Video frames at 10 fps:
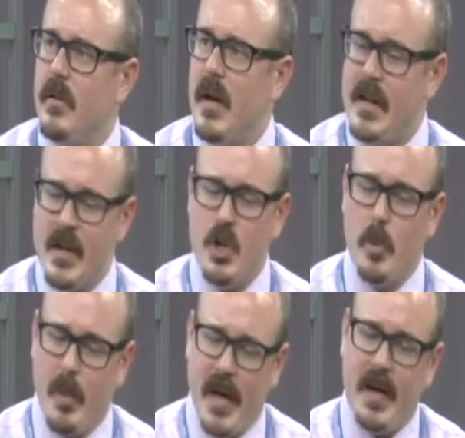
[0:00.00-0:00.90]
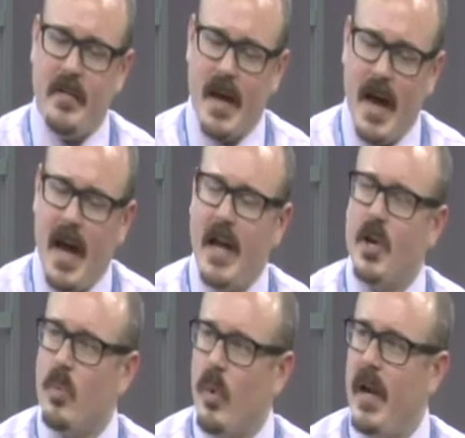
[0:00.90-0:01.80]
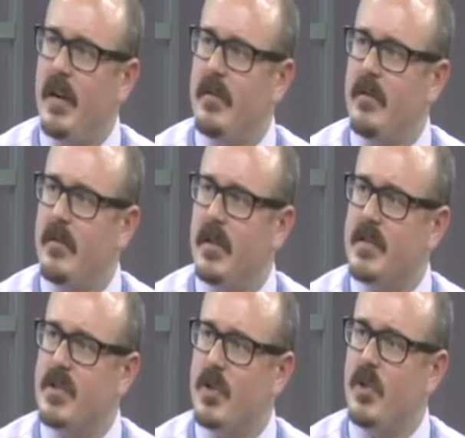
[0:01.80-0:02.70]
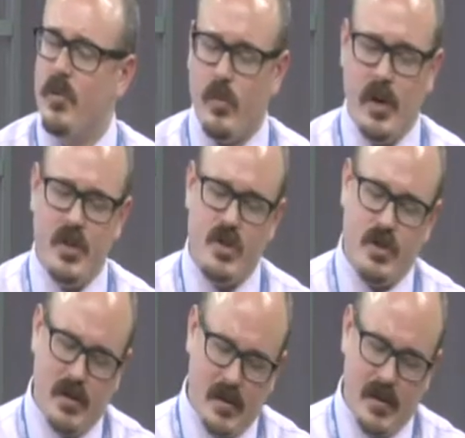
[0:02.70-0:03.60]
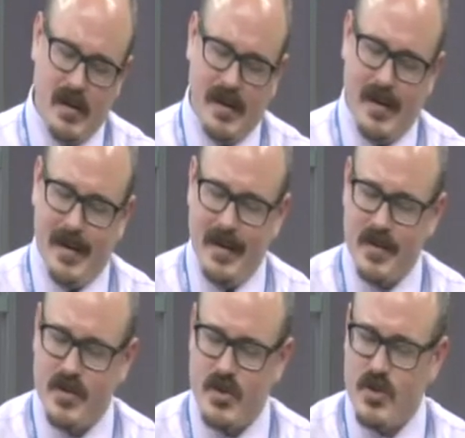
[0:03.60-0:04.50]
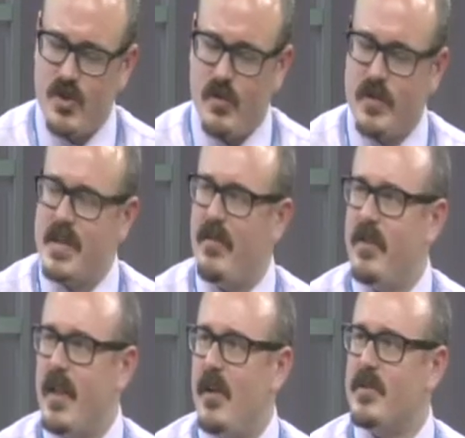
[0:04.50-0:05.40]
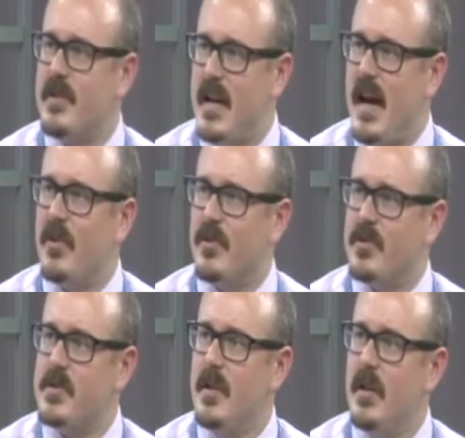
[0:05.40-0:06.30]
And then you're paying that higher rate until you've reached, it's just over $7,000